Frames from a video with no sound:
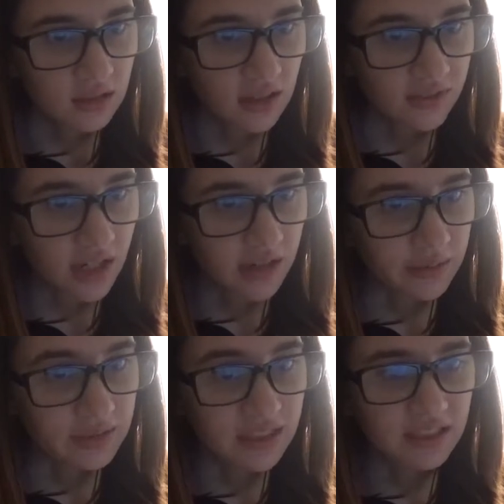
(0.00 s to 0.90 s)
A variant
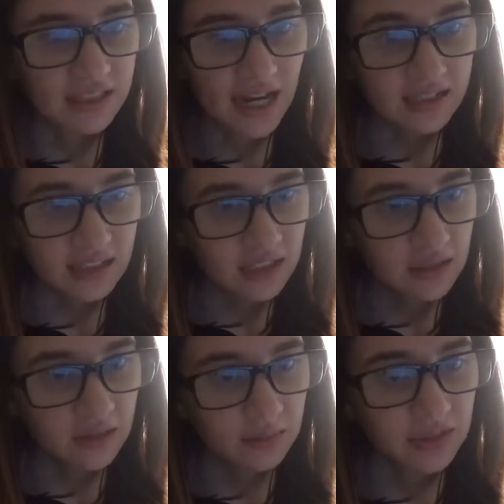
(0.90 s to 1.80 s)
was detected,
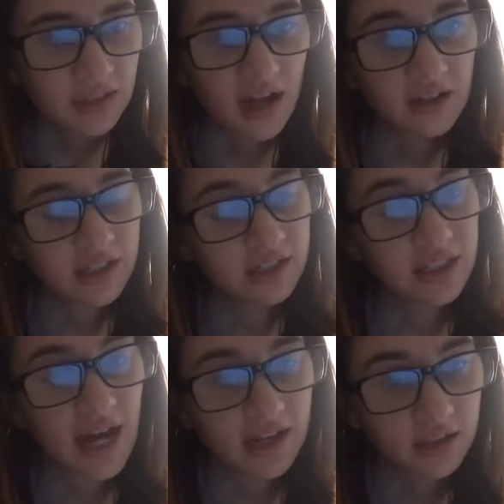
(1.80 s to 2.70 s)
but not
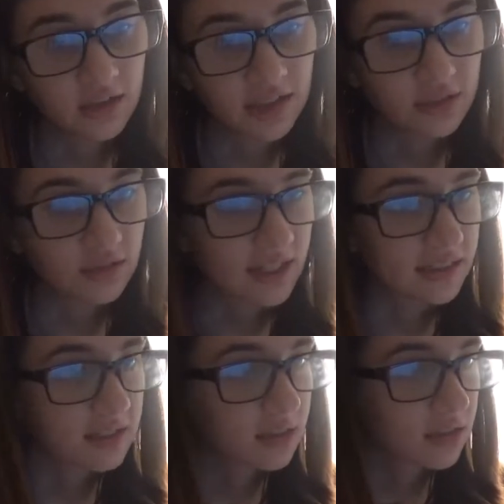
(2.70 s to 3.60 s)
likely at increased
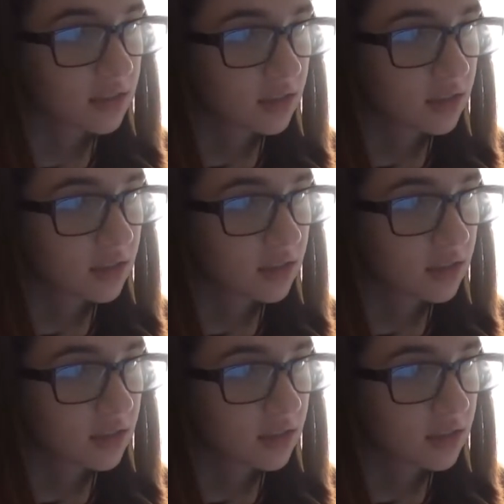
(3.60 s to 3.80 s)
risk.